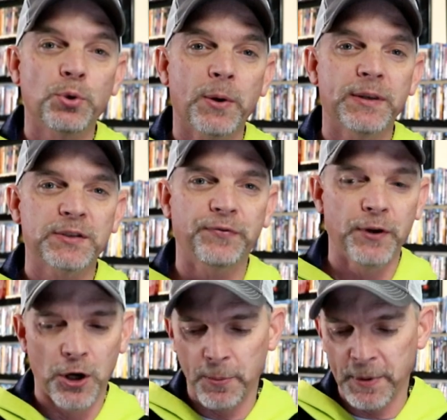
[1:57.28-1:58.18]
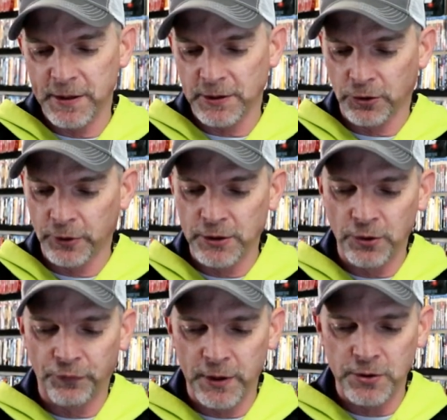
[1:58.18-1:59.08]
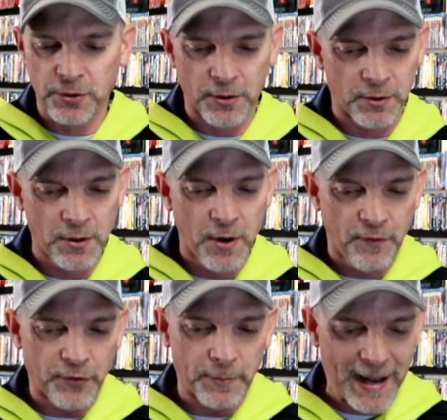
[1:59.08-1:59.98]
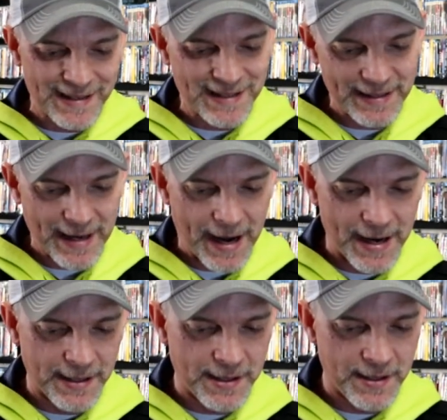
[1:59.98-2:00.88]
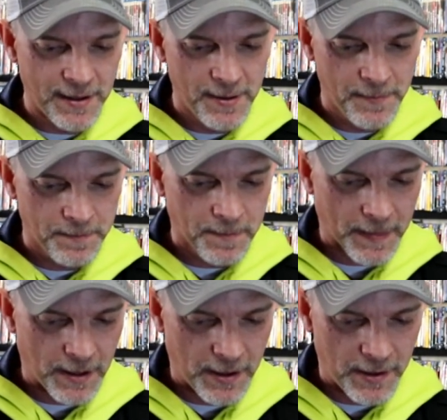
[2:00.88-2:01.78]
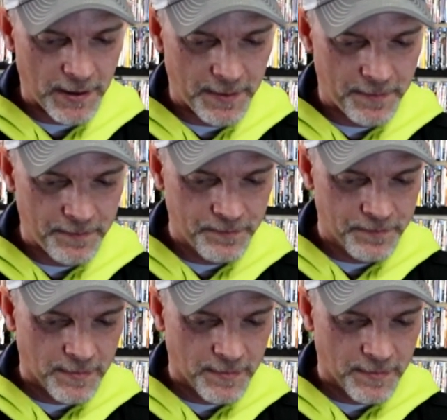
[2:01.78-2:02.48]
enjoyed this film. It is a creature feature from nineteen eighty. Um,